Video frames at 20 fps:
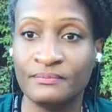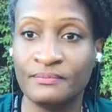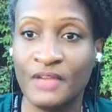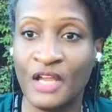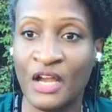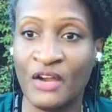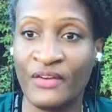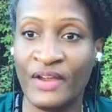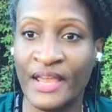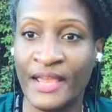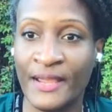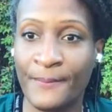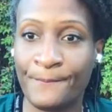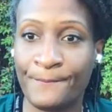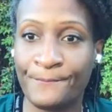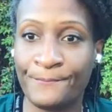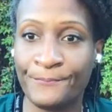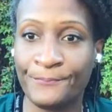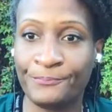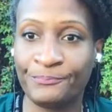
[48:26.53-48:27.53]
All right.
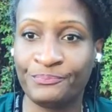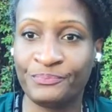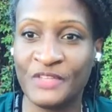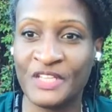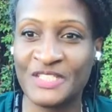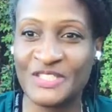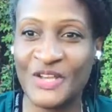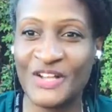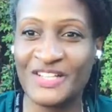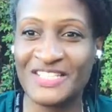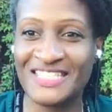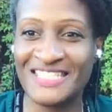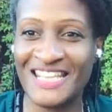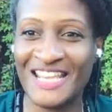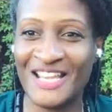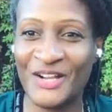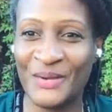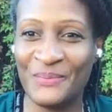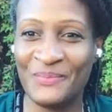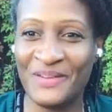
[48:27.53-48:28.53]
It's called
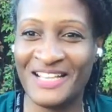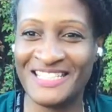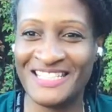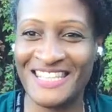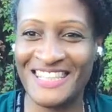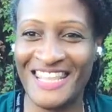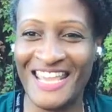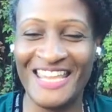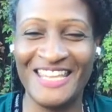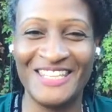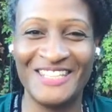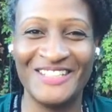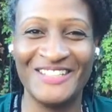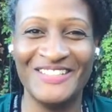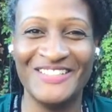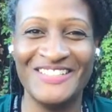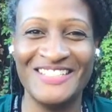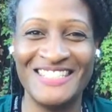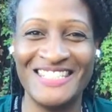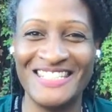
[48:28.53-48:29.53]
staying on budget. Thank you,
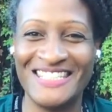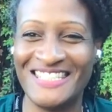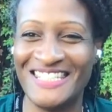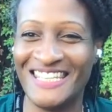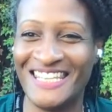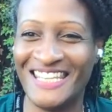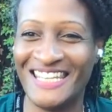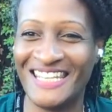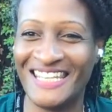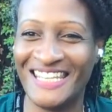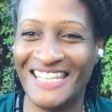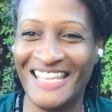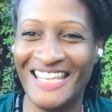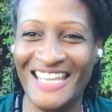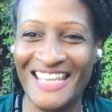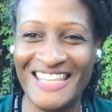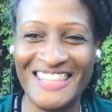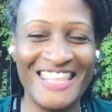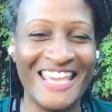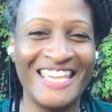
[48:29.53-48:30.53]
DC Kitty.
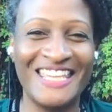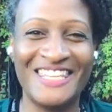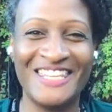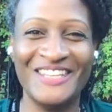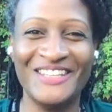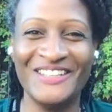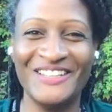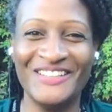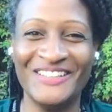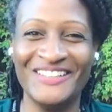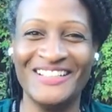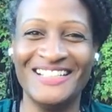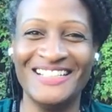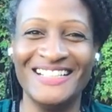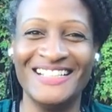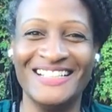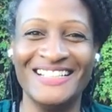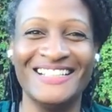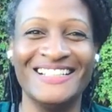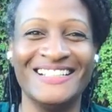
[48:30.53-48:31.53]
Thank you.
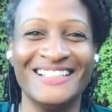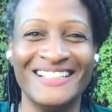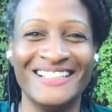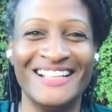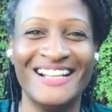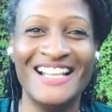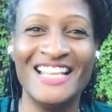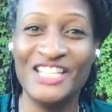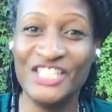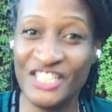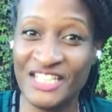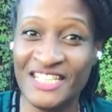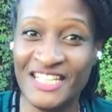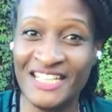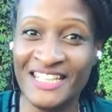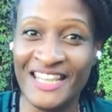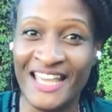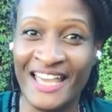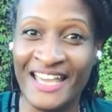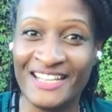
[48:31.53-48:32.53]
She
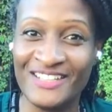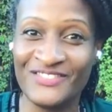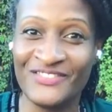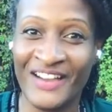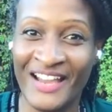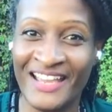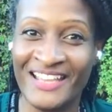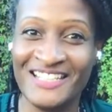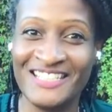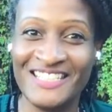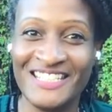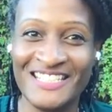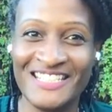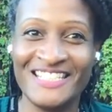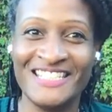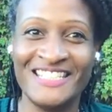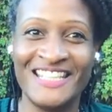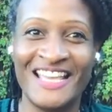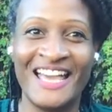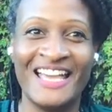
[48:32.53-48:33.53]
did that, right? She
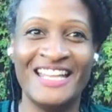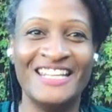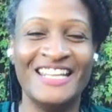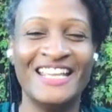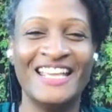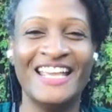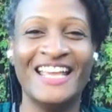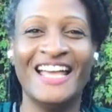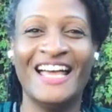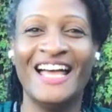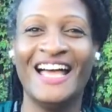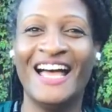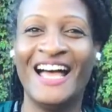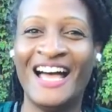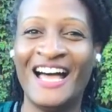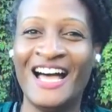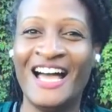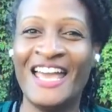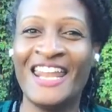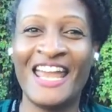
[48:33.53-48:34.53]
did that.
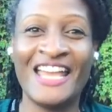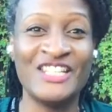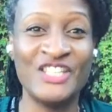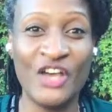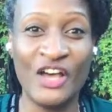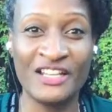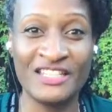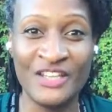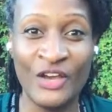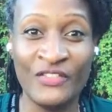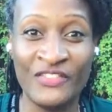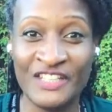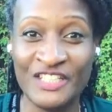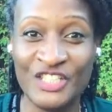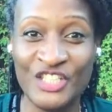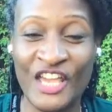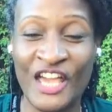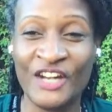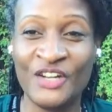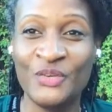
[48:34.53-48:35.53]
And I talked on this
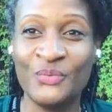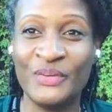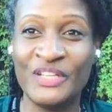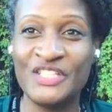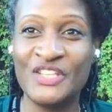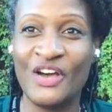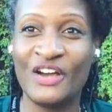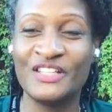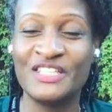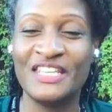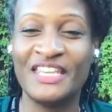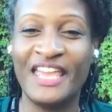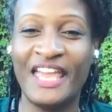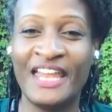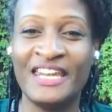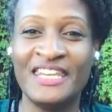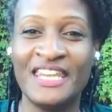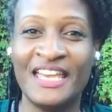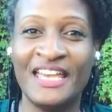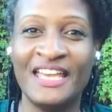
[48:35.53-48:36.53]
channel, we talked to
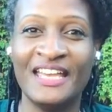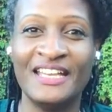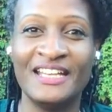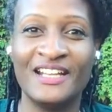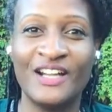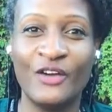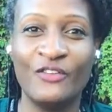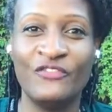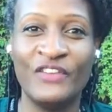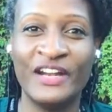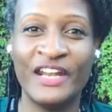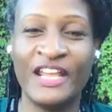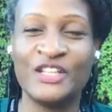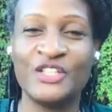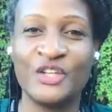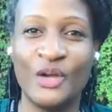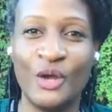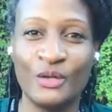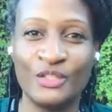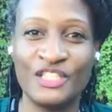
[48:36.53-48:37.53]
Kenya,
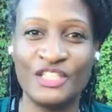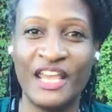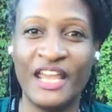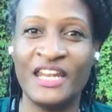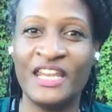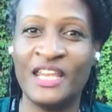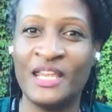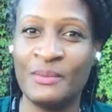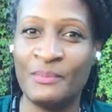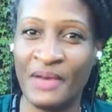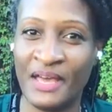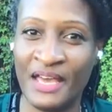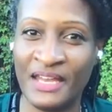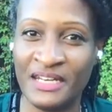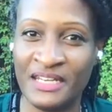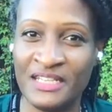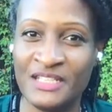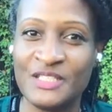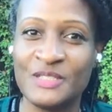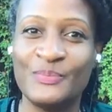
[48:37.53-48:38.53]
financial coach Kenya
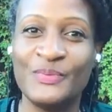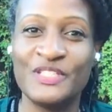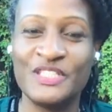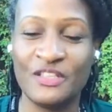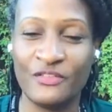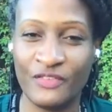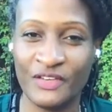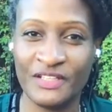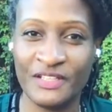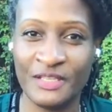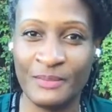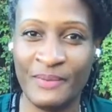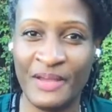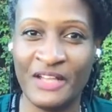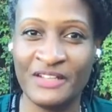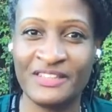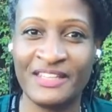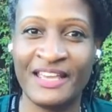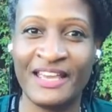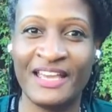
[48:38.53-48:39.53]
Imani, specifically
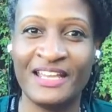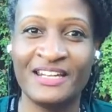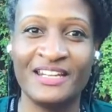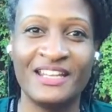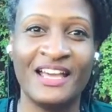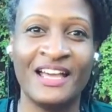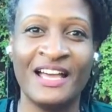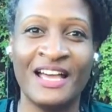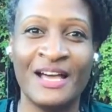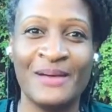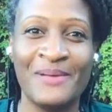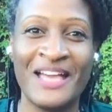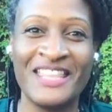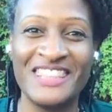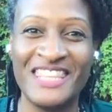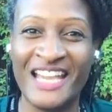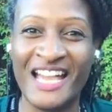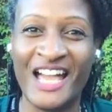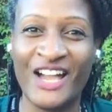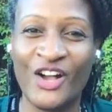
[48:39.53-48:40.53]
about that. I
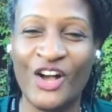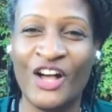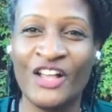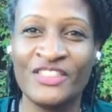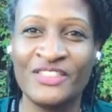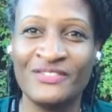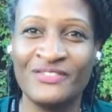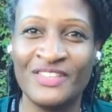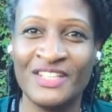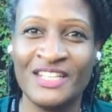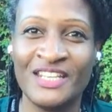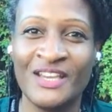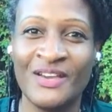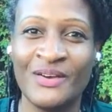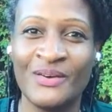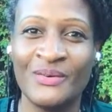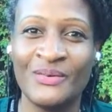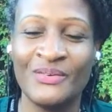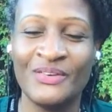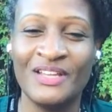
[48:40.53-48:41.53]
think I called the
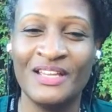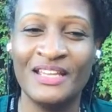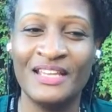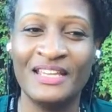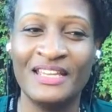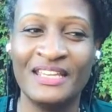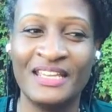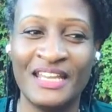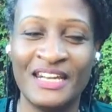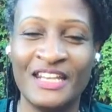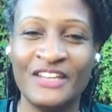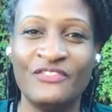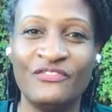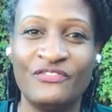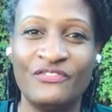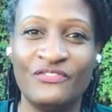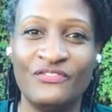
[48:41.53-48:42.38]
video getting